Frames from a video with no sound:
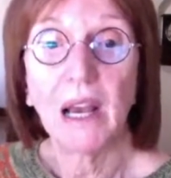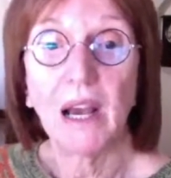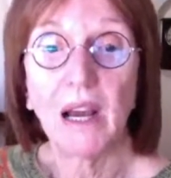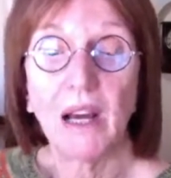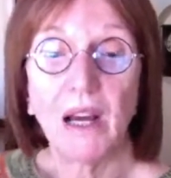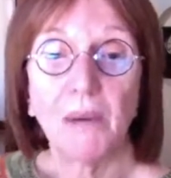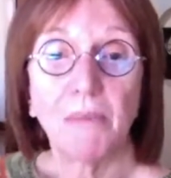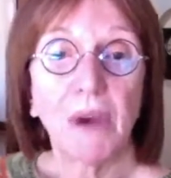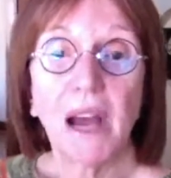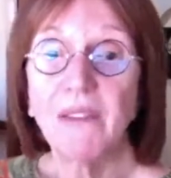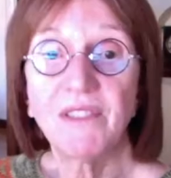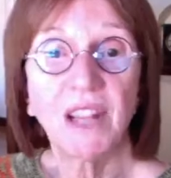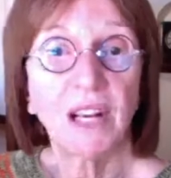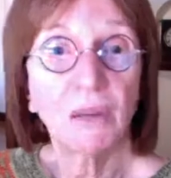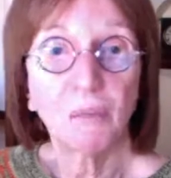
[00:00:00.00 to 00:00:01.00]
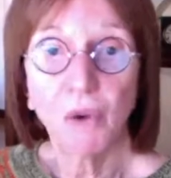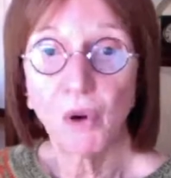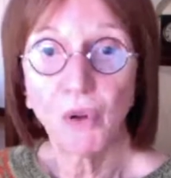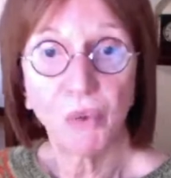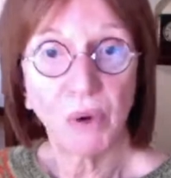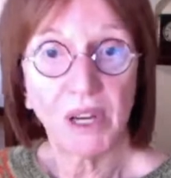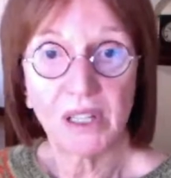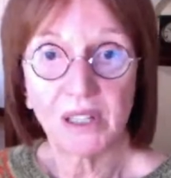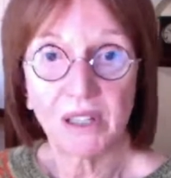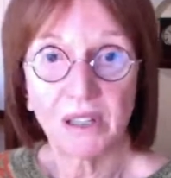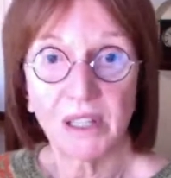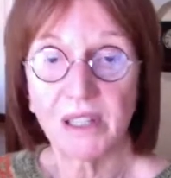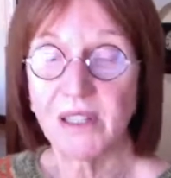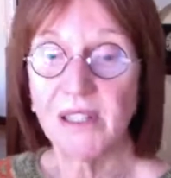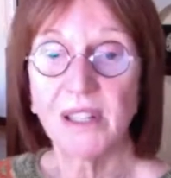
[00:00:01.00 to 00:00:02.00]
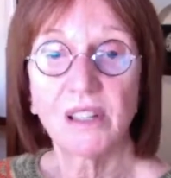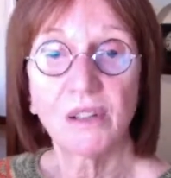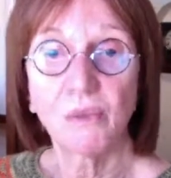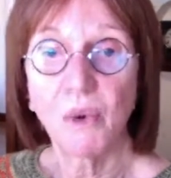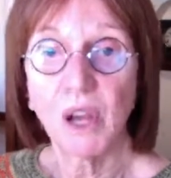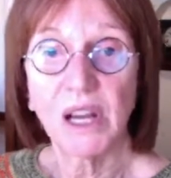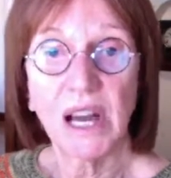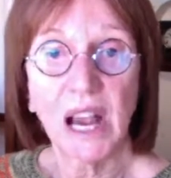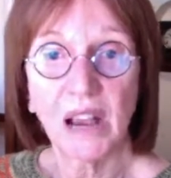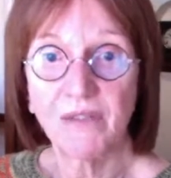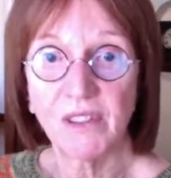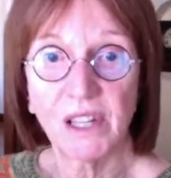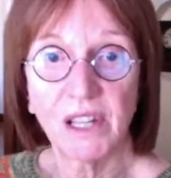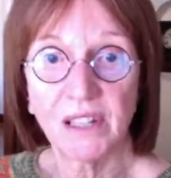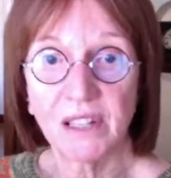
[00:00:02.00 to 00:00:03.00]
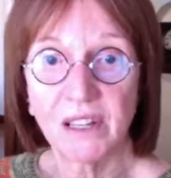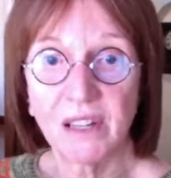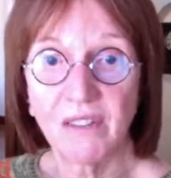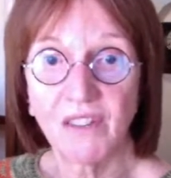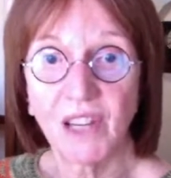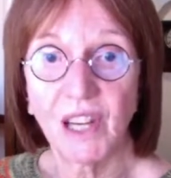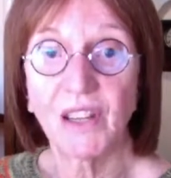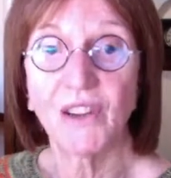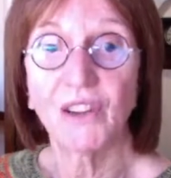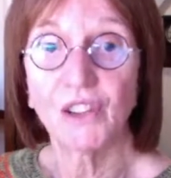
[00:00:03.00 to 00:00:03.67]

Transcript: I've done it both ways. It's 6 of one, half a dozen of the other.